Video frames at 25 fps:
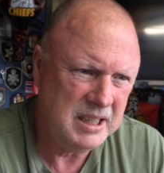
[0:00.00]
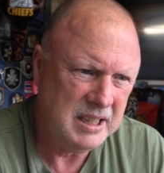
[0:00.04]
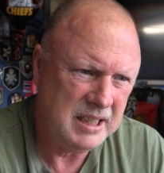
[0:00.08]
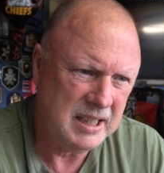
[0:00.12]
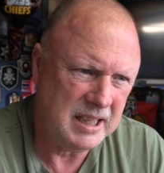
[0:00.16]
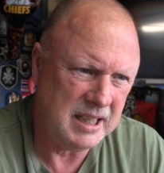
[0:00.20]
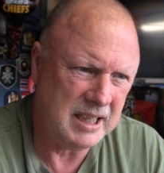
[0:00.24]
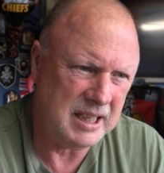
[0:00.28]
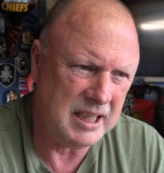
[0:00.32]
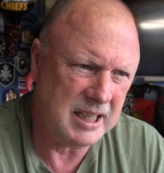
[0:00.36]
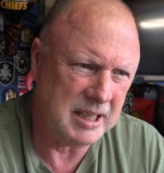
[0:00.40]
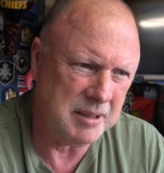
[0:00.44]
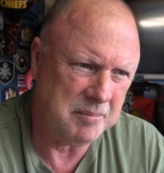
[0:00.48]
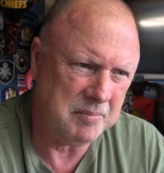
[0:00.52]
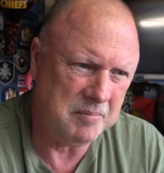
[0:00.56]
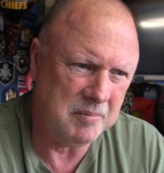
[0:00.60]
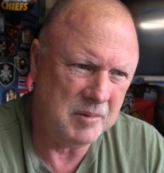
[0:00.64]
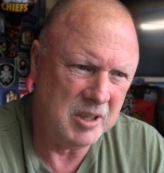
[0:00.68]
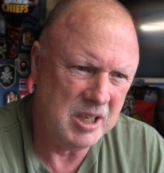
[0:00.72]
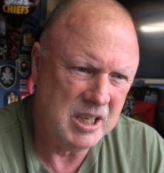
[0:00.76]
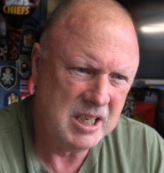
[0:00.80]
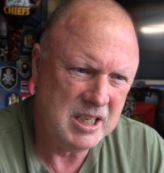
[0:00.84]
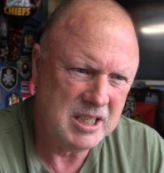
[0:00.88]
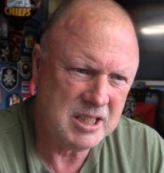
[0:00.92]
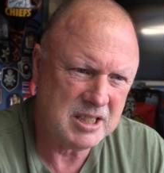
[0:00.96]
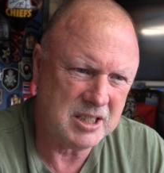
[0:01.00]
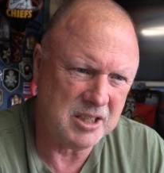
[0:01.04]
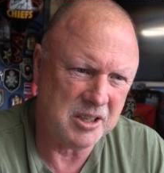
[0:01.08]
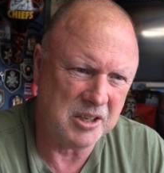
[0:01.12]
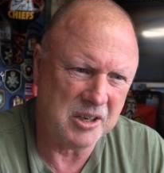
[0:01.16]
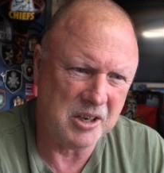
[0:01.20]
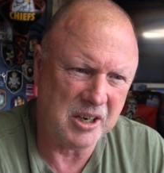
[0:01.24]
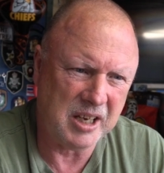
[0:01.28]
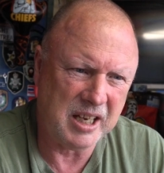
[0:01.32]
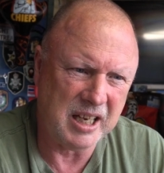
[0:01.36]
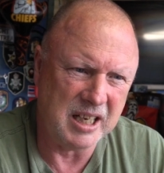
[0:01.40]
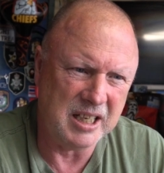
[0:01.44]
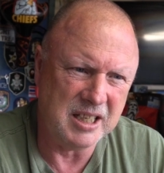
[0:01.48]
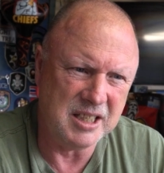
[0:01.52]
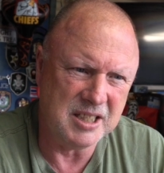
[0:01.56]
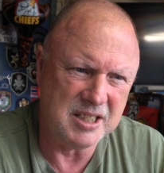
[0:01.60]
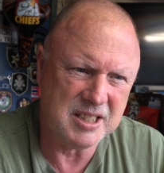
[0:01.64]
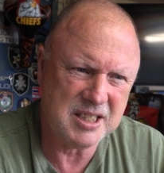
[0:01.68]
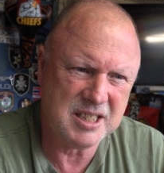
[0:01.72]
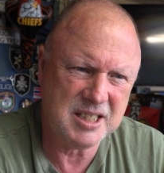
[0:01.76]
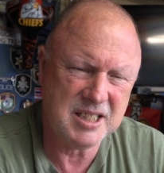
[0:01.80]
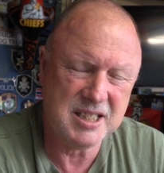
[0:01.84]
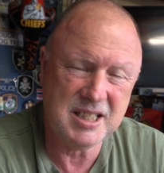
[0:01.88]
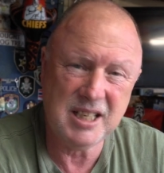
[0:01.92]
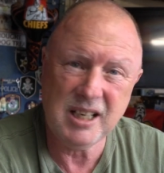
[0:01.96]
so that I can
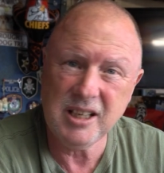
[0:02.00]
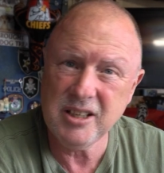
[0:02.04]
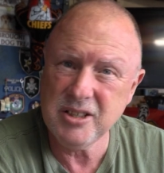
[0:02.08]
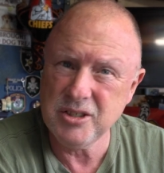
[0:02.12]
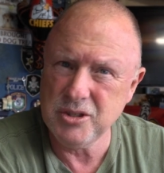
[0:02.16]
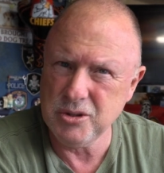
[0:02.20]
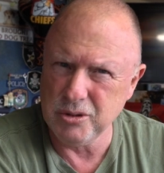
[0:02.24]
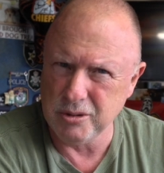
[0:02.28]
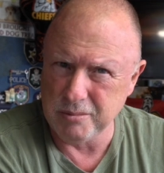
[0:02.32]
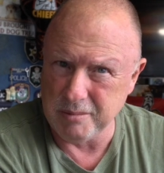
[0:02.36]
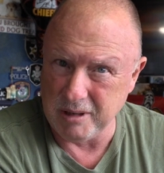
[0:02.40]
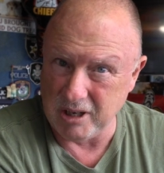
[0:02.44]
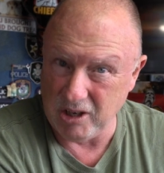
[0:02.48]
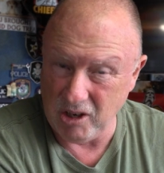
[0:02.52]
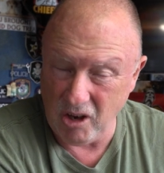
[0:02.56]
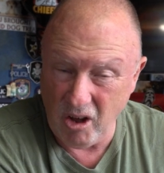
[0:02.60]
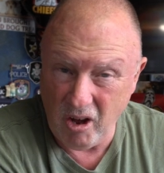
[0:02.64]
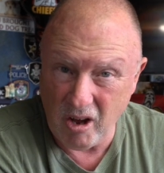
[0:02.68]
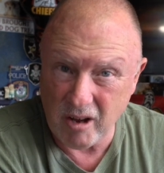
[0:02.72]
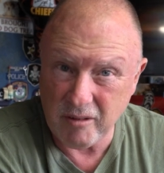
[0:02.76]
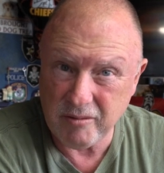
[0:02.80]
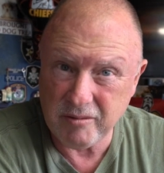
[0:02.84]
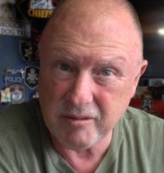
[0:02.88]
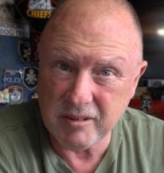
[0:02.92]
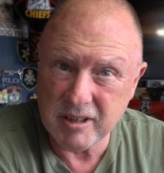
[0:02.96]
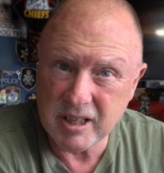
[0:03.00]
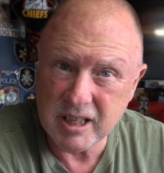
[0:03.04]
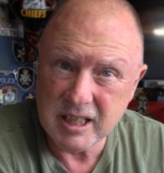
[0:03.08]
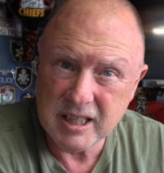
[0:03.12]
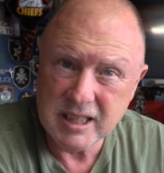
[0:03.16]
still enjoy my life.